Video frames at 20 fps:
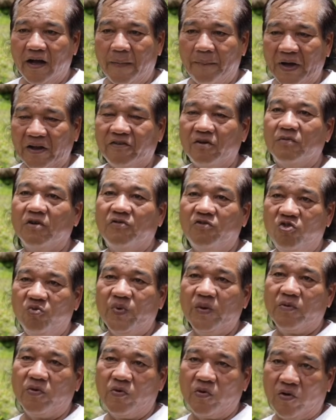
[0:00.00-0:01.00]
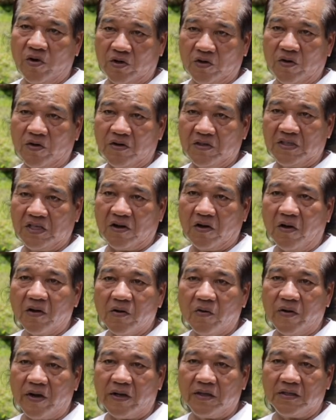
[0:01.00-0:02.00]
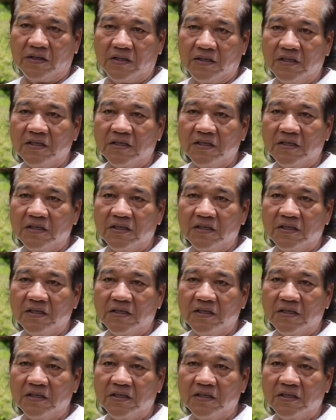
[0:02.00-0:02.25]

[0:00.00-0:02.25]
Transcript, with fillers: apart from a few people who got other zinc otherwise,